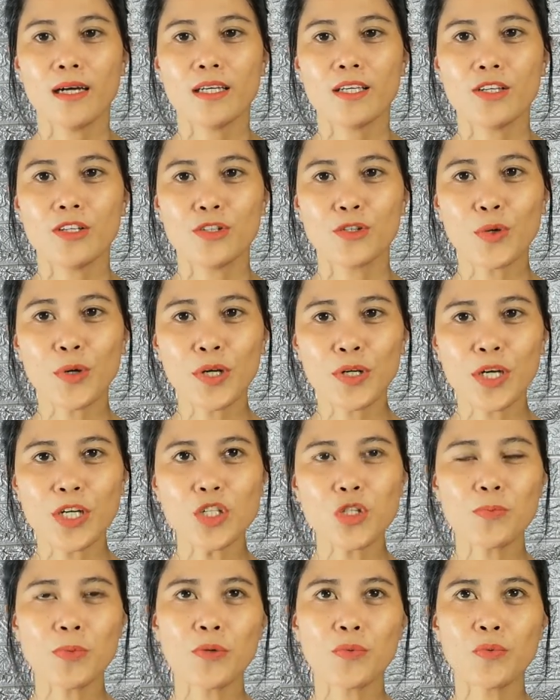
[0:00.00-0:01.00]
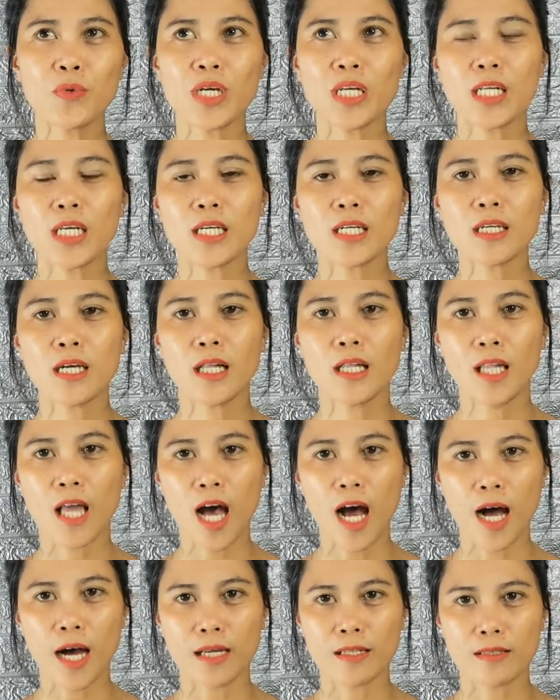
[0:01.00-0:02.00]
you're going to be reading a
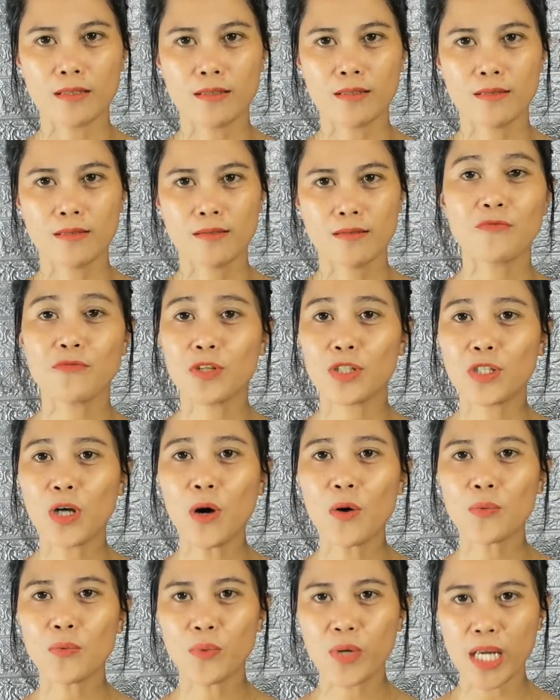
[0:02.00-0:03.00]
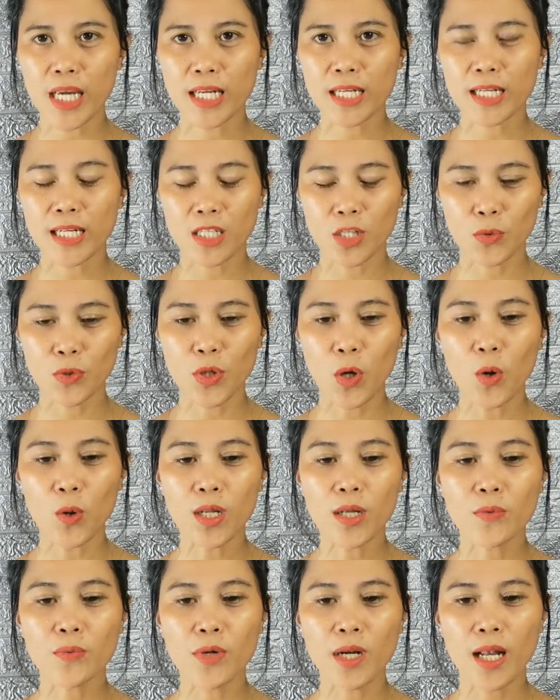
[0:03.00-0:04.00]
lot. If you don't read and you would
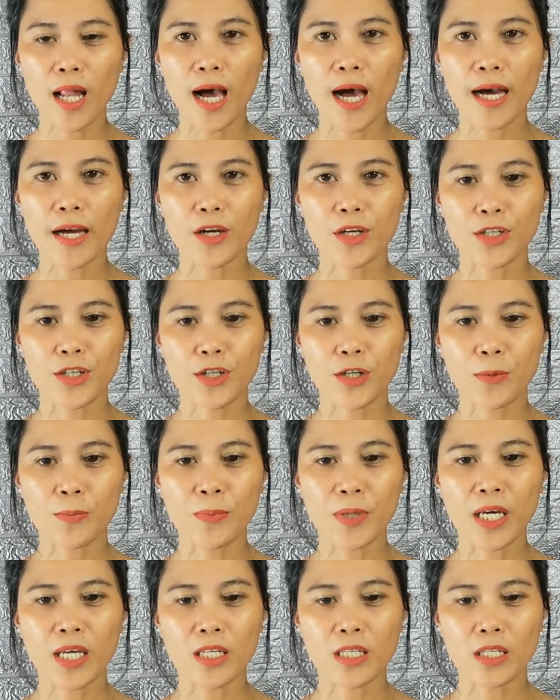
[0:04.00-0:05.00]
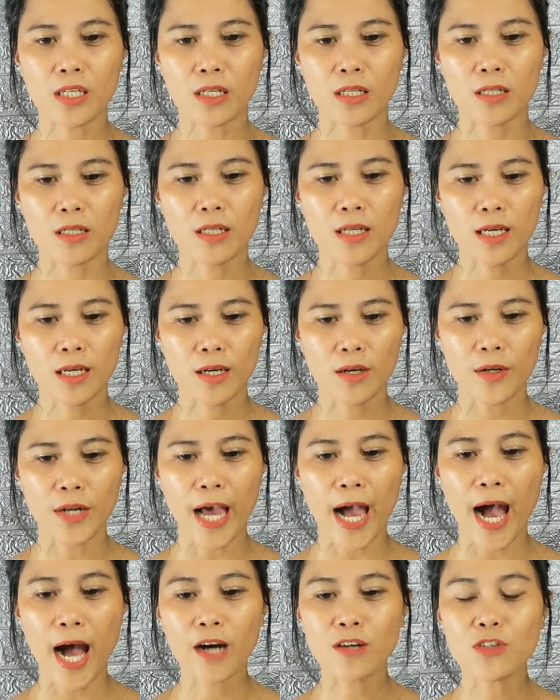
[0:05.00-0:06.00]
only rely on your opinion and
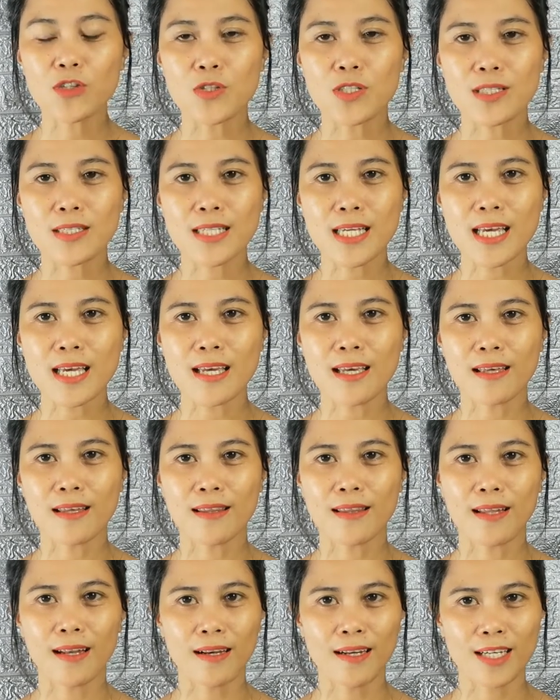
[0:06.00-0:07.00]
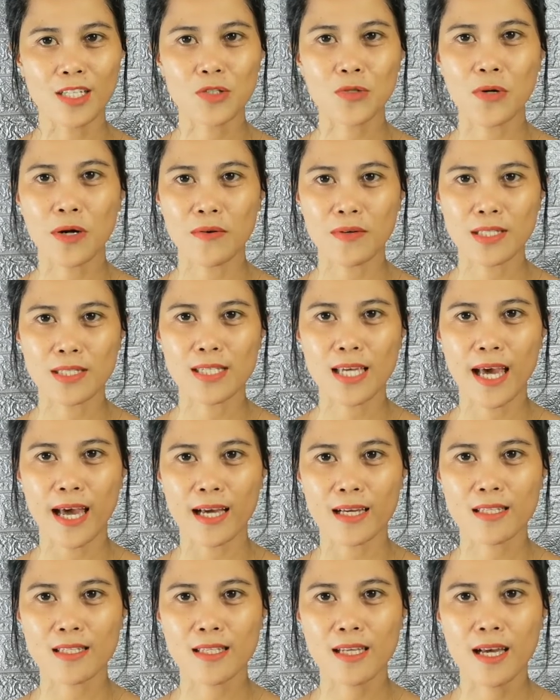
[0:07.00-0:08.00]
how you see the literary
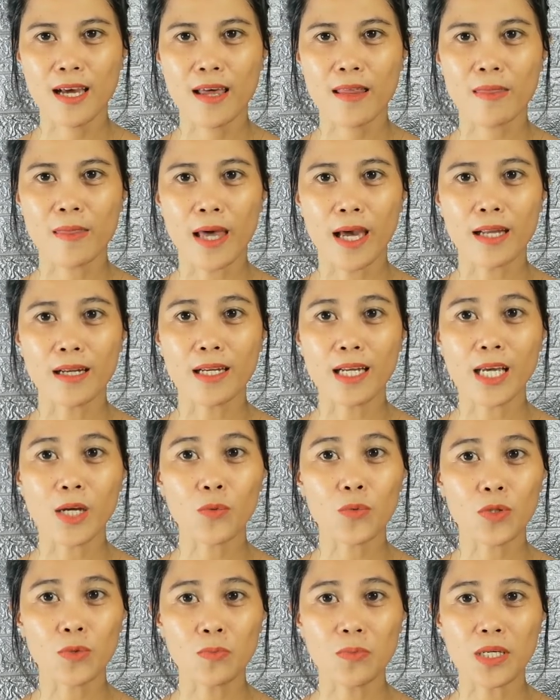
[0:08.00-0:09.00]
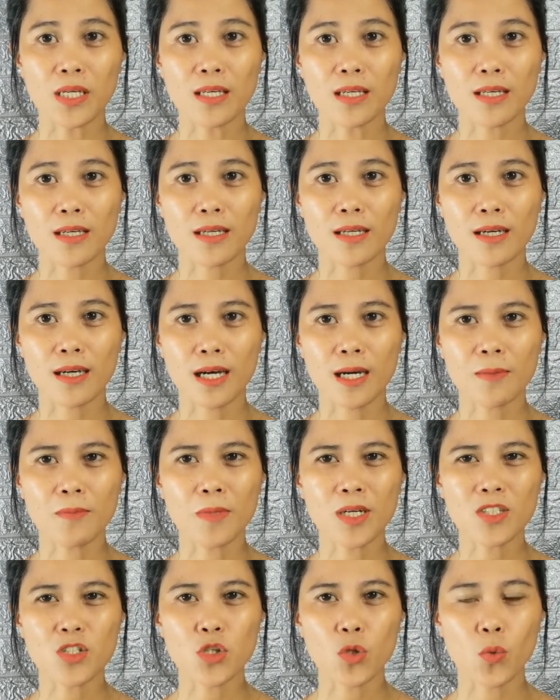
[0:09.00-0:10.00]
text, then it would be a
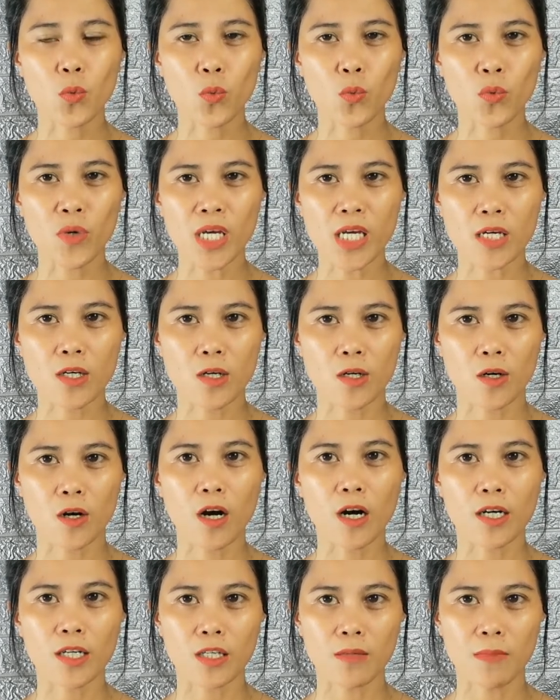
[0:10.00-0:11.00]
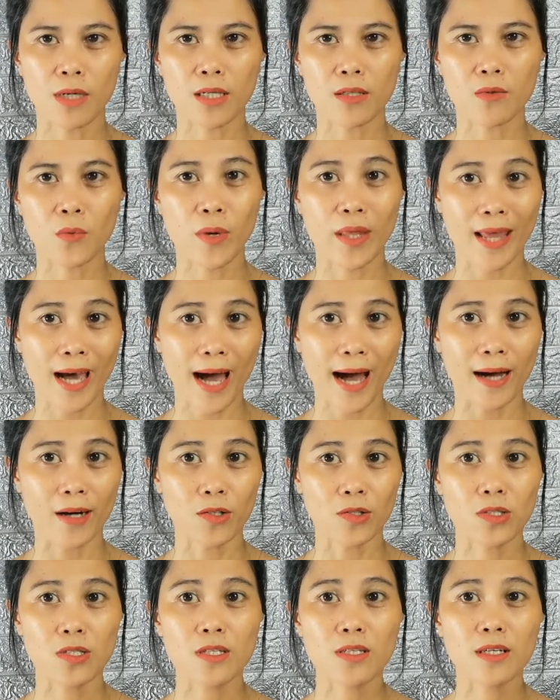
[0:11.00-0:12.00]
much weaker argument
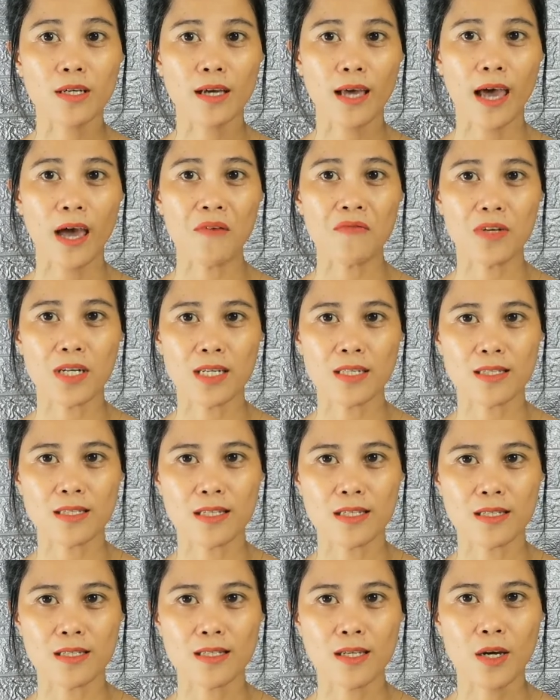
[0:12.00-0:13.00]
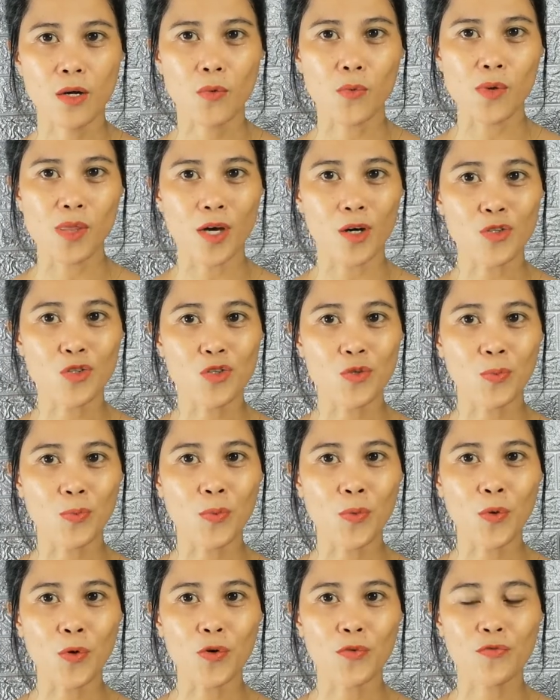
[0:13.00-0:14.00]
without evidences, without
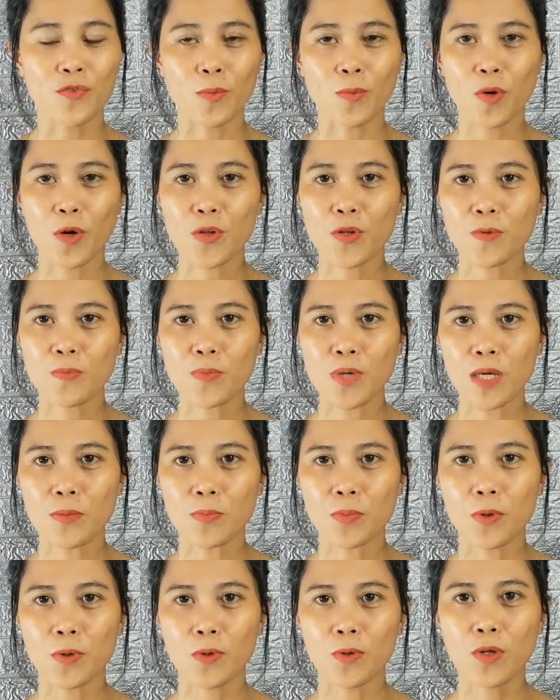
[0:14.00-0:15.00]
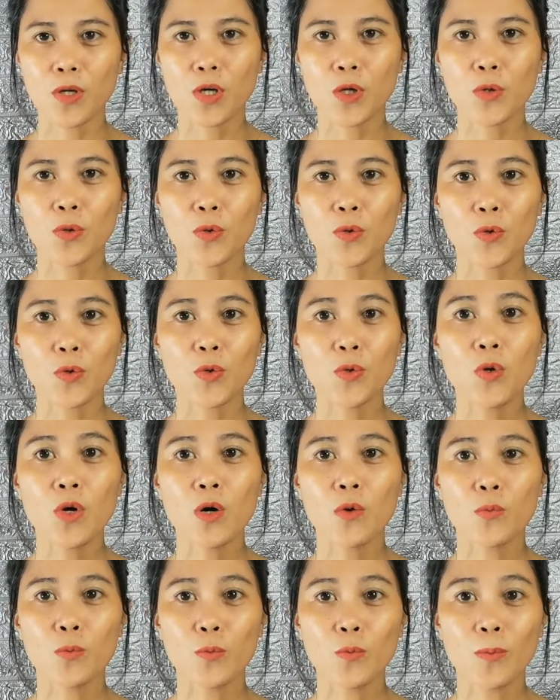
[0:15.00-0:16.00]
support from other people who
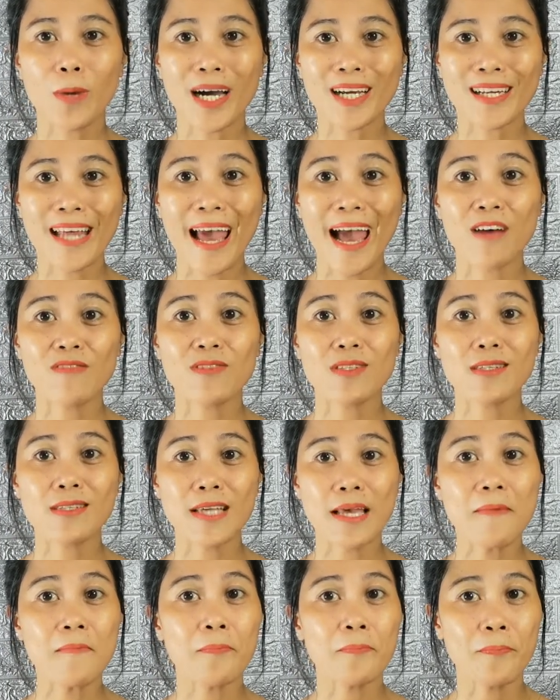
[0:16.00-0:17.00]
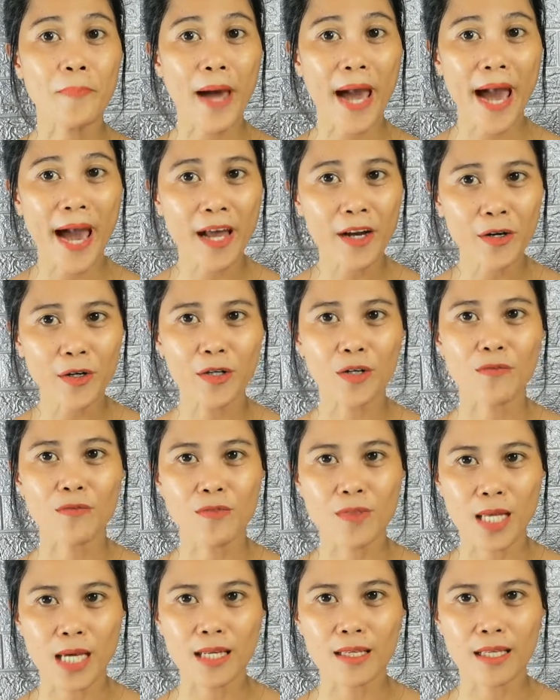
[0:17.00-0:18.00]
might have the same pattern of
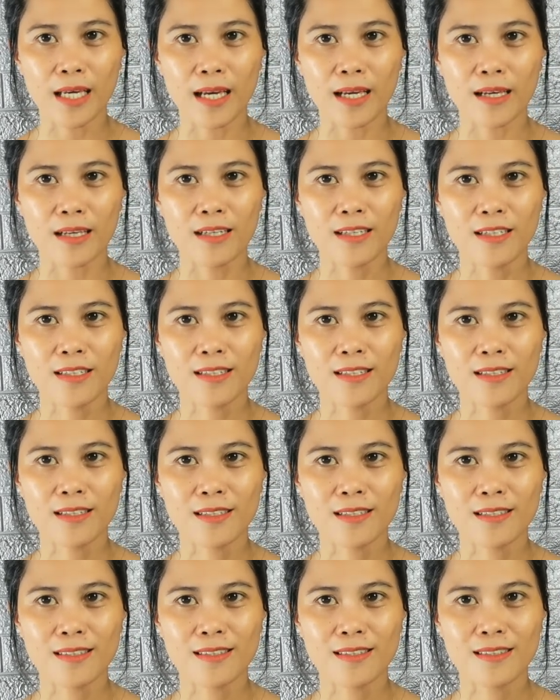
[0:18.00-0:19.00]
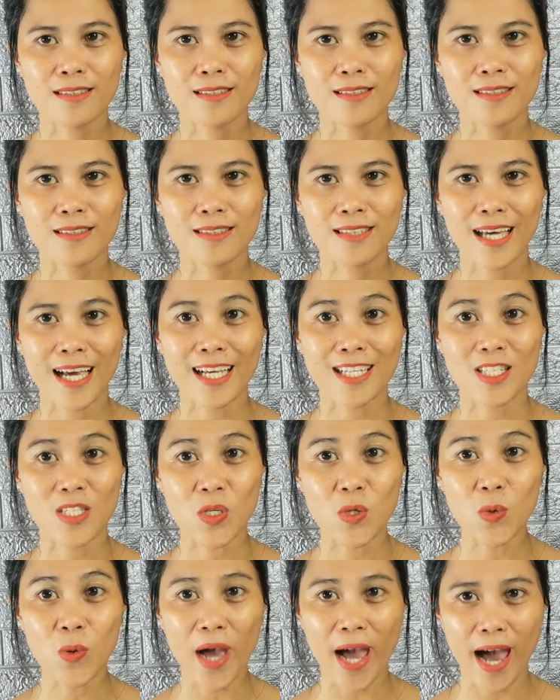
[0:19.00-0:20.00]
thinking as
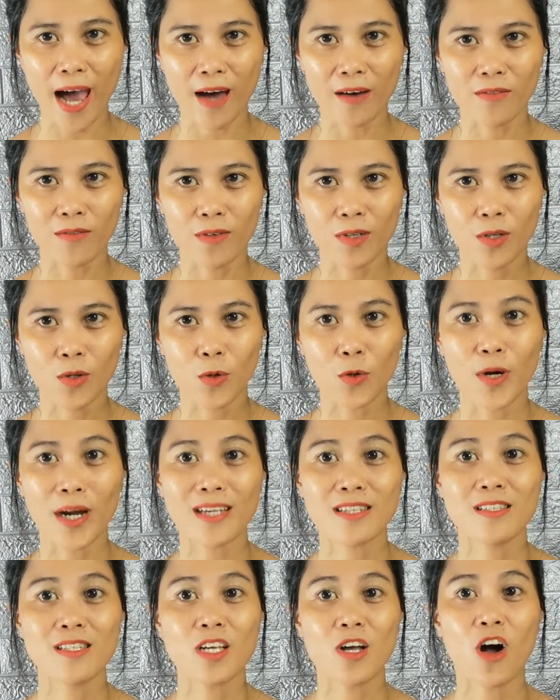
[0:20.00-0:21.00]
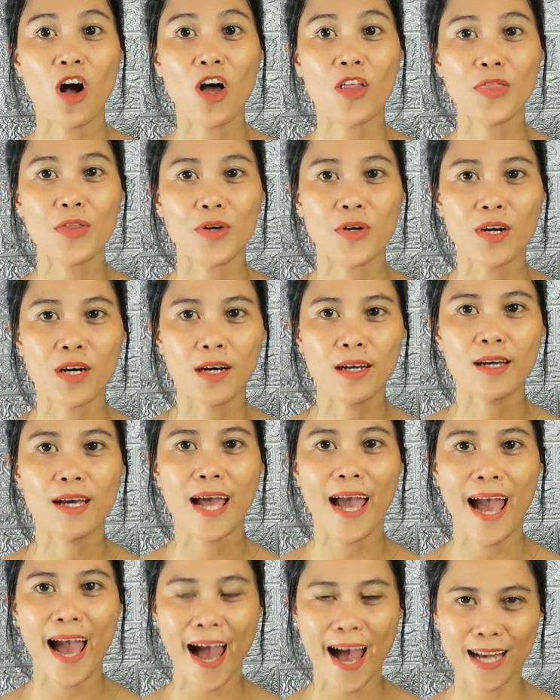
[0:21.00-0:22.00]
you have, or as the author
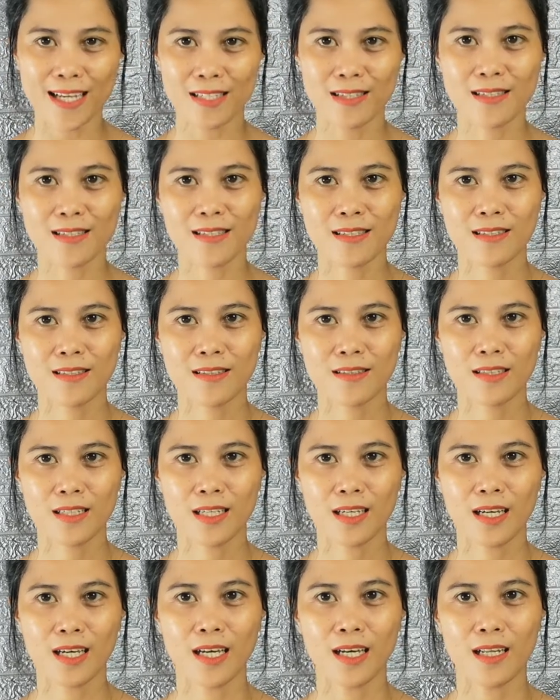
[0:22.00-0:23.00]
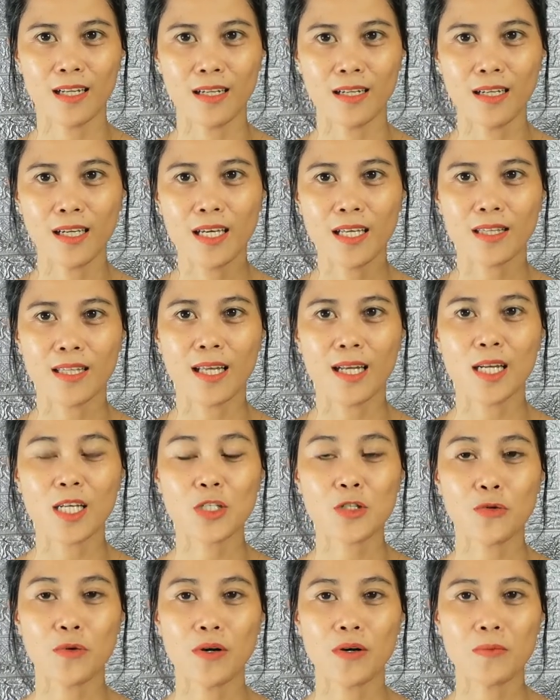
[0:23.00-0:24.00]
has in the
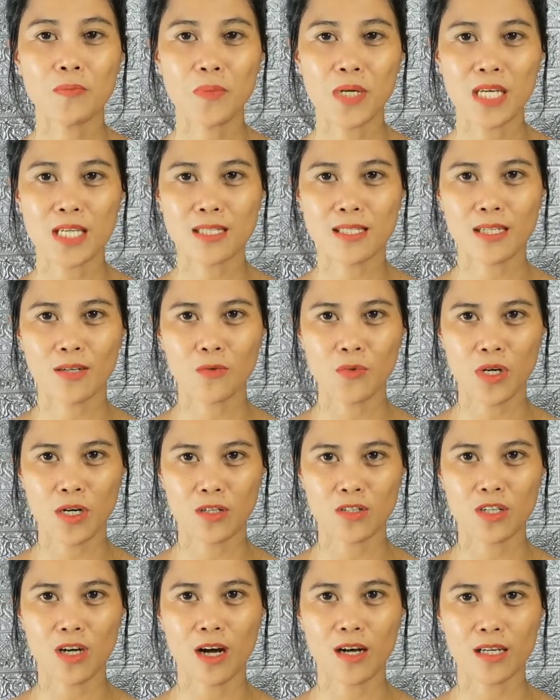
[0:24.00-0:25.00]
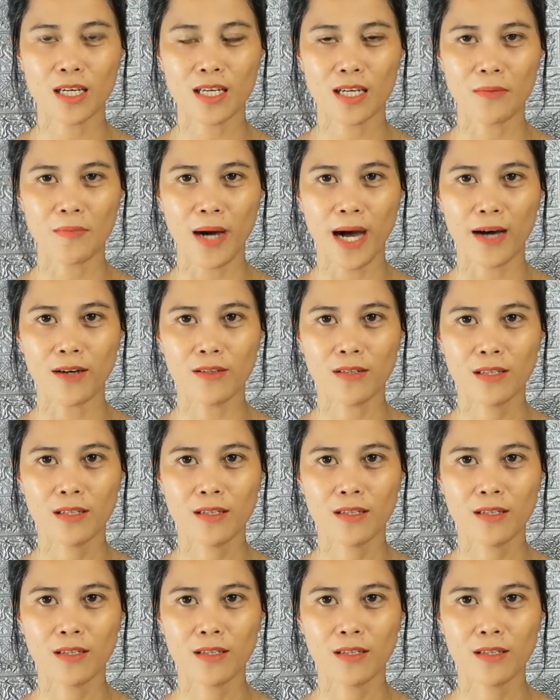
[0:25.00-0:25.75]
literary piece that we are talking about.